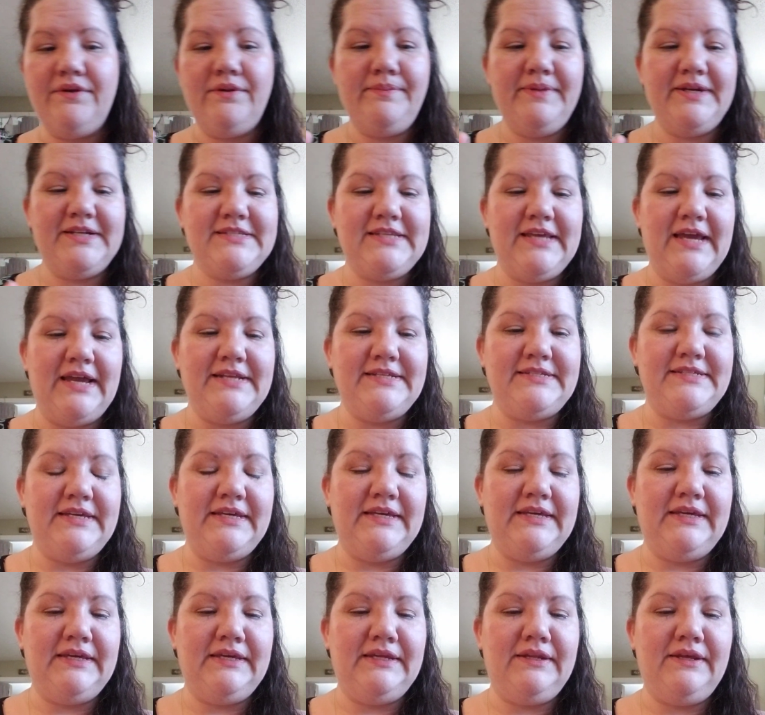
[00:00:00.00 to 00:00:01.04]
mix I
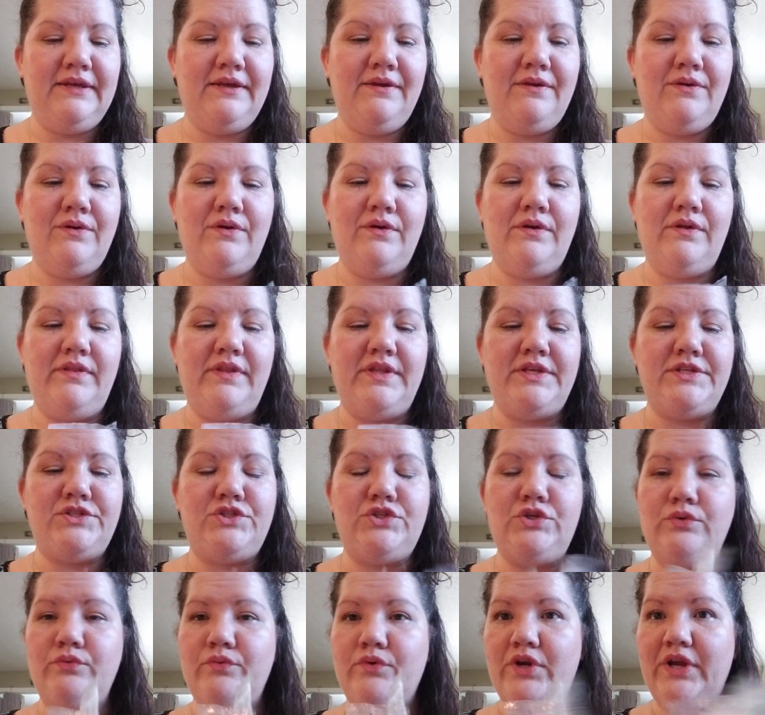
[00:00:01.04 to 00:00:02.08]
did, these
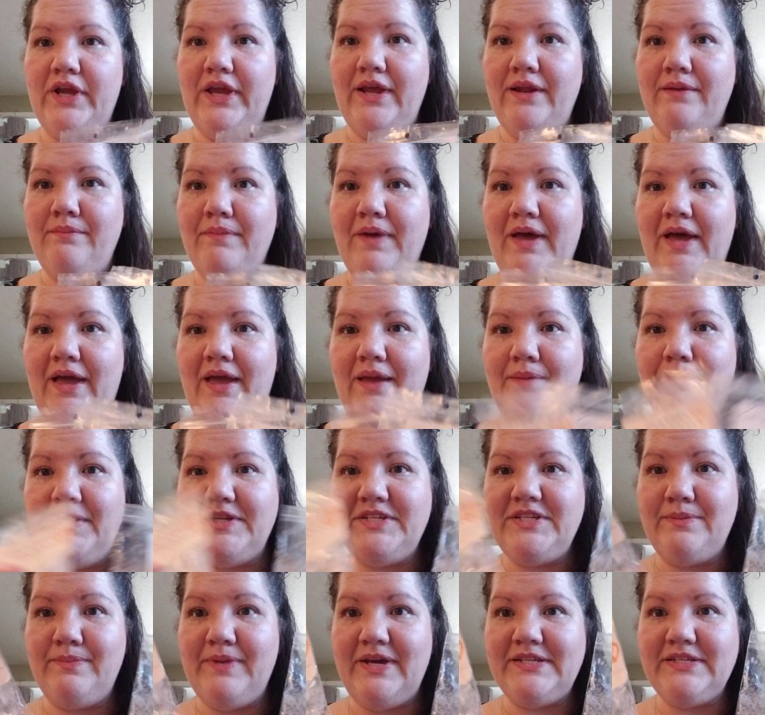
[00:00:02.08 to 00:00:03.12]
2 were in my
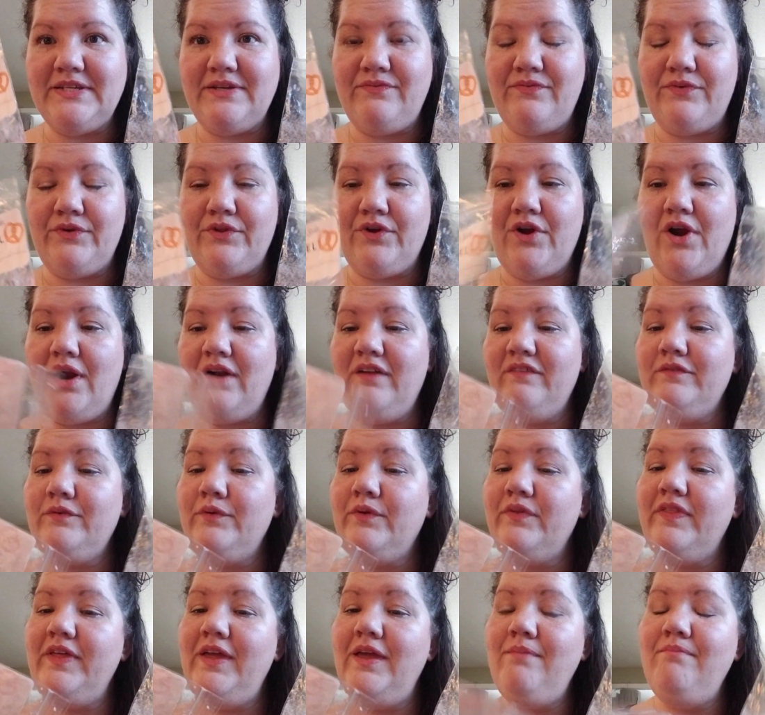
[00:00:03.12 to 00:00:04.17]
melting basket for the carnival
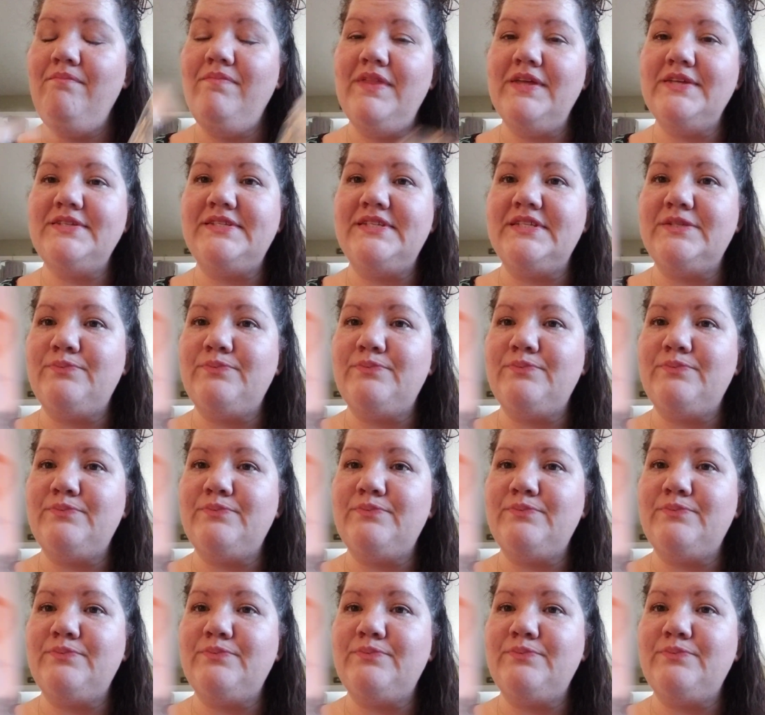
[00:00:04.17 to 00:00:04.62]
theme. This is